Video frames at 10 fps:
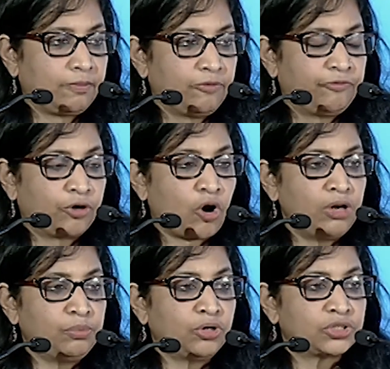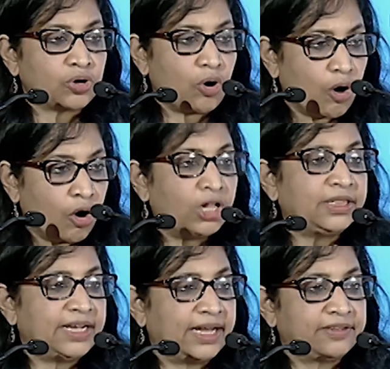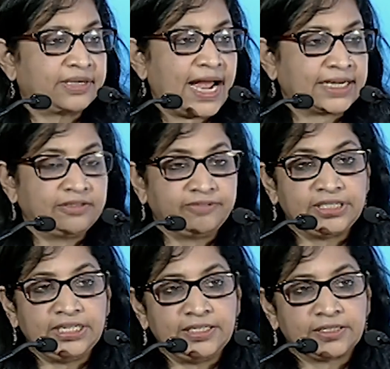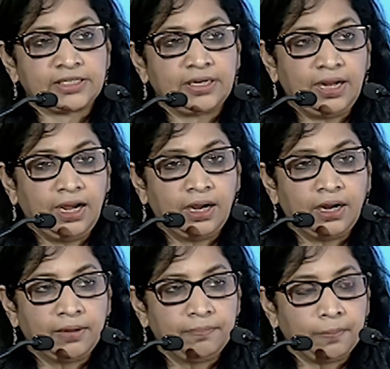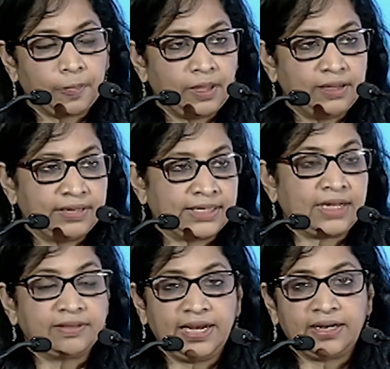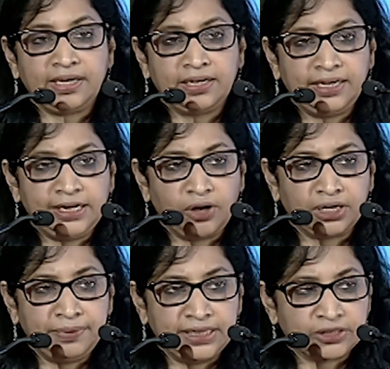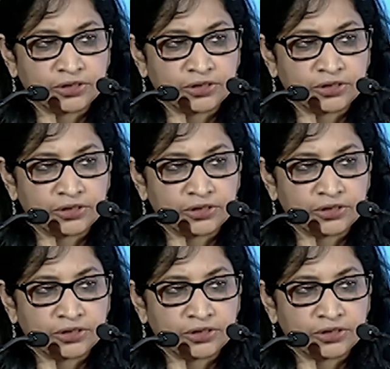for almost all the other activities that are there in an economy and